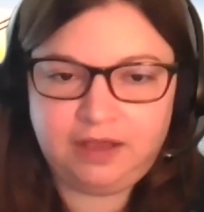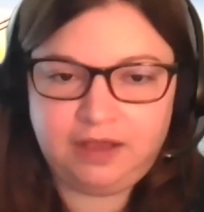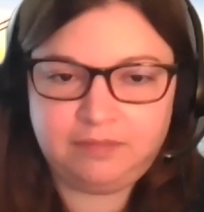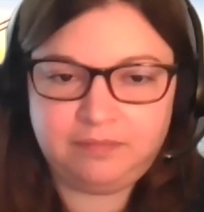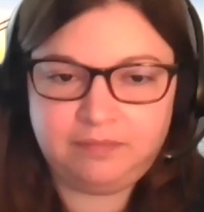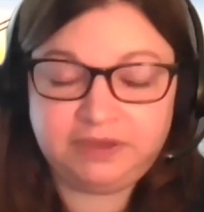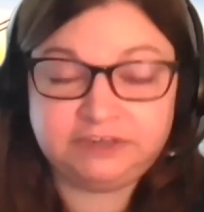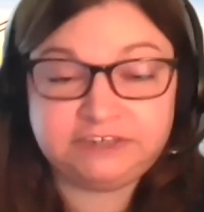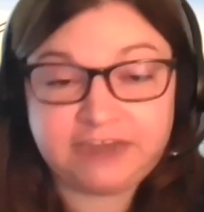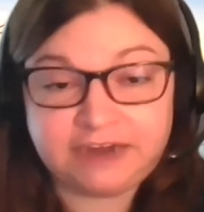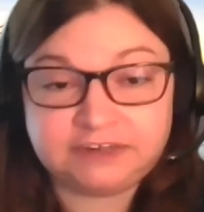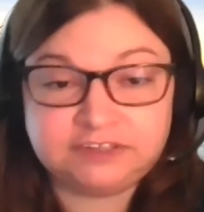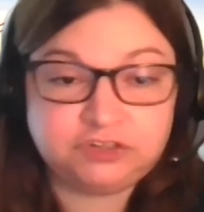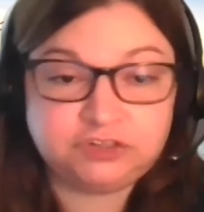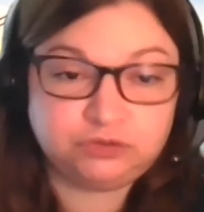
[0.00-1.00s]
in
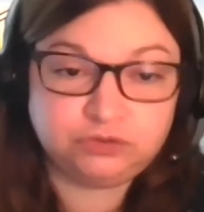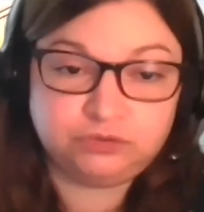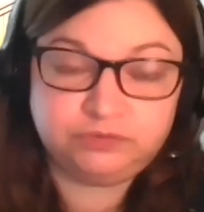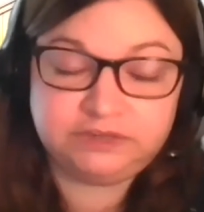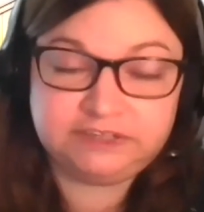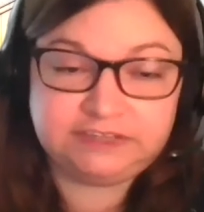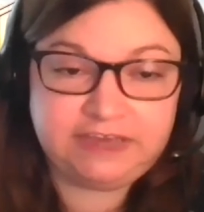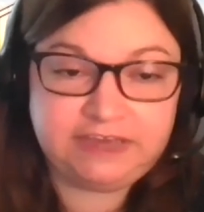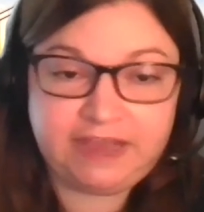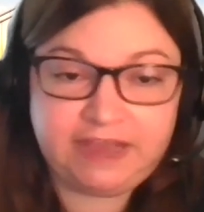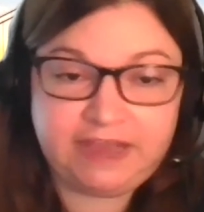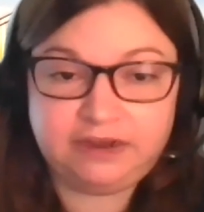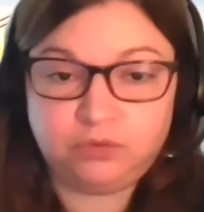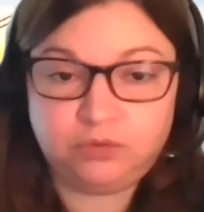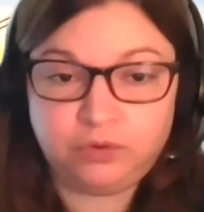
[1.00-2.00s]
Texas or
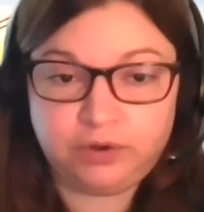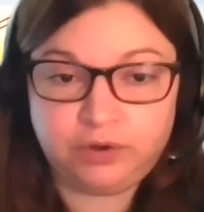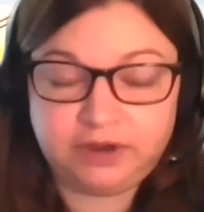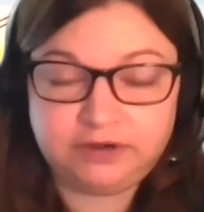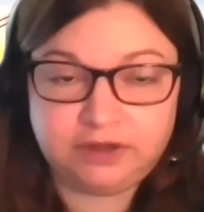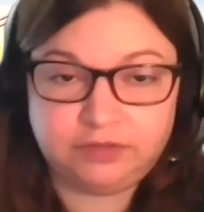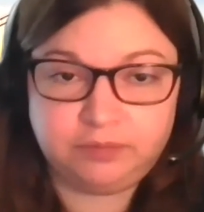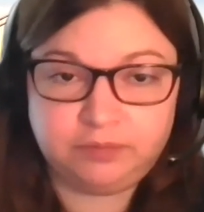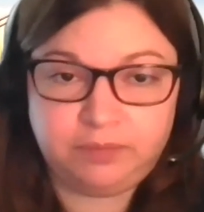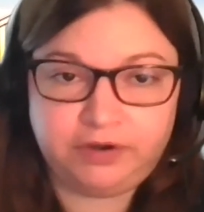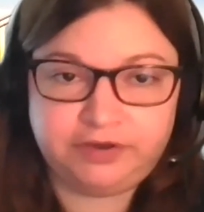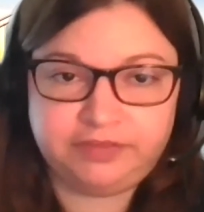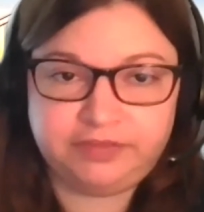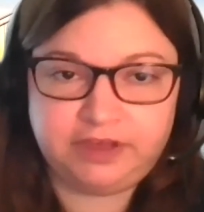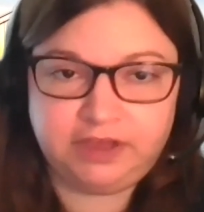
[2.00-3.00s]
Louisiana or another part
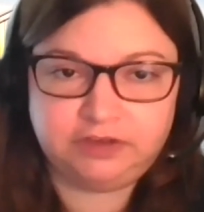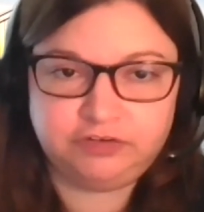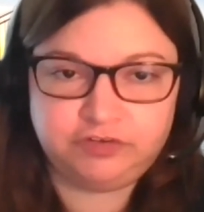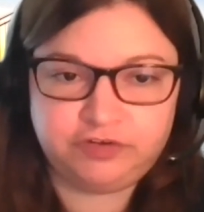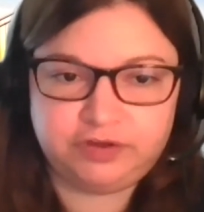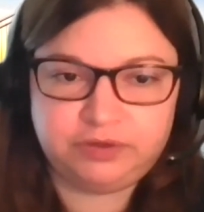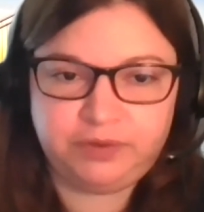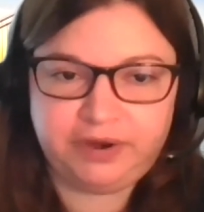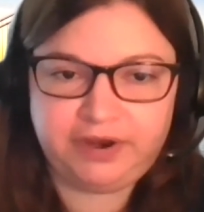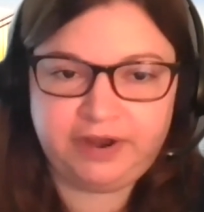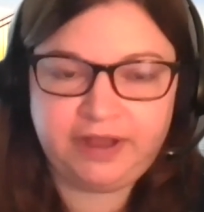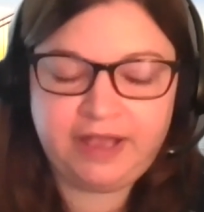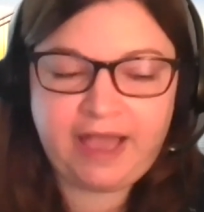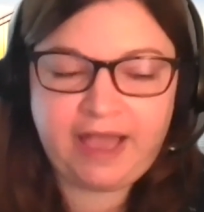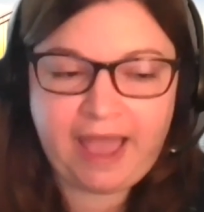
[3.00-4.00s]
of the country where
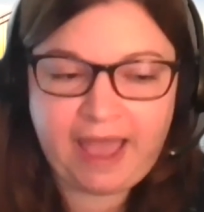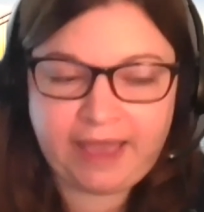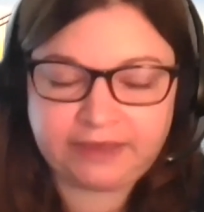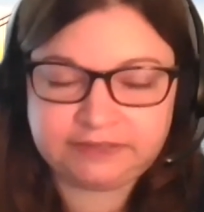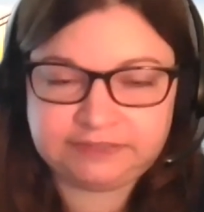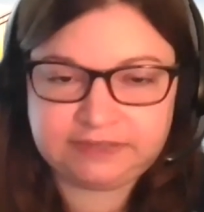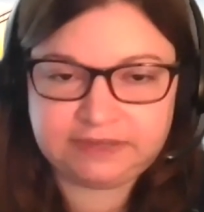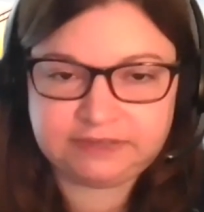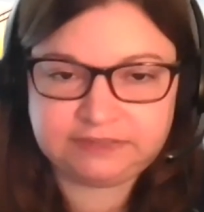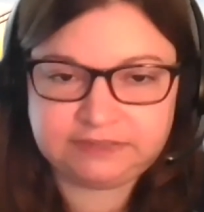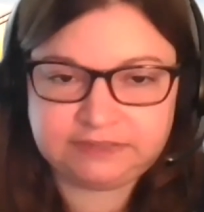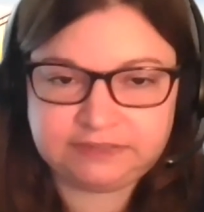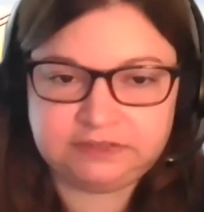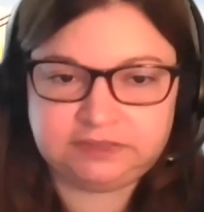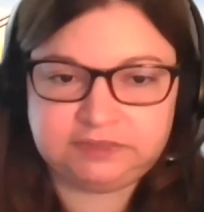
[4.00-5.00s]
access
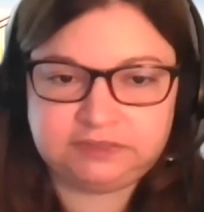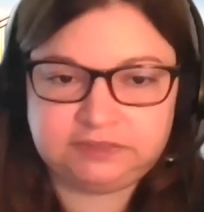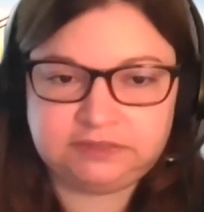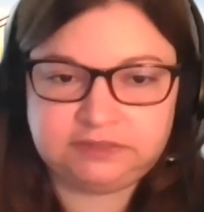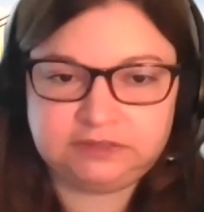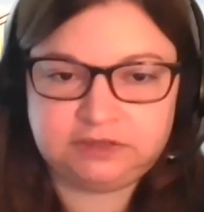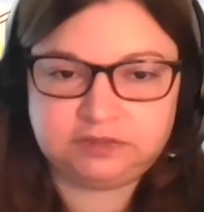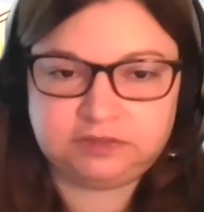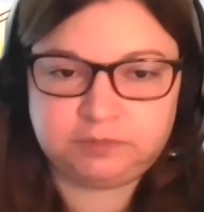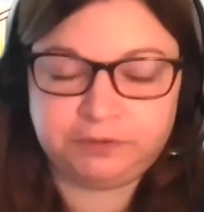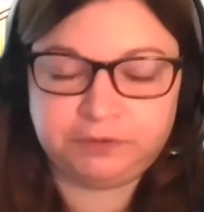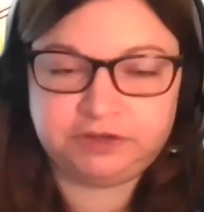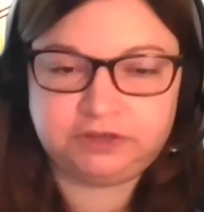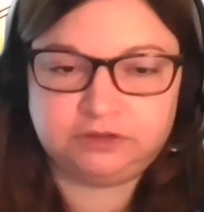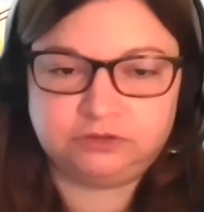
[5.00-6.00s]
is
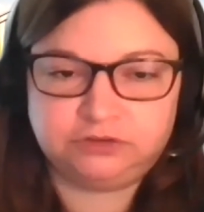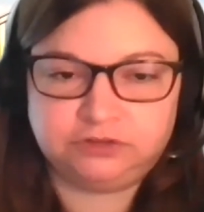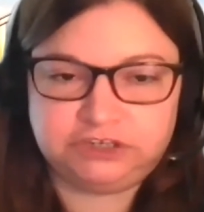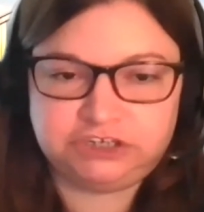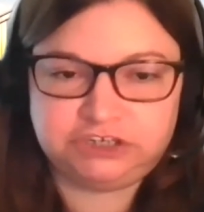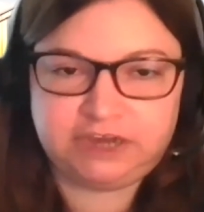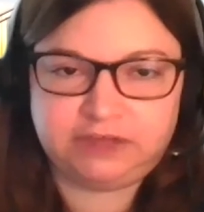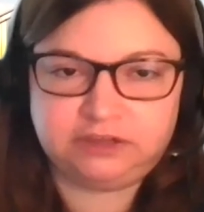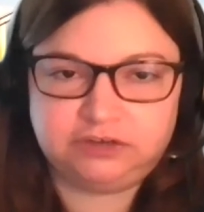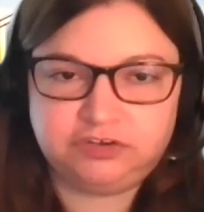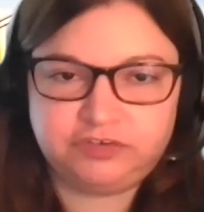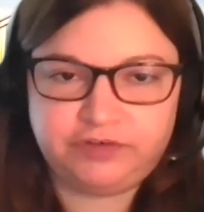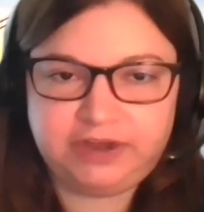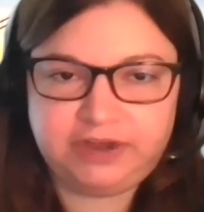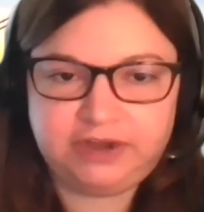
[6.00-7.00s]
particularly challenged
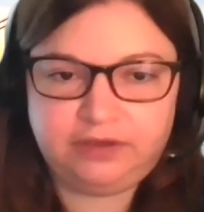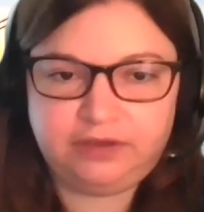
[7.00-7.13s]
right now.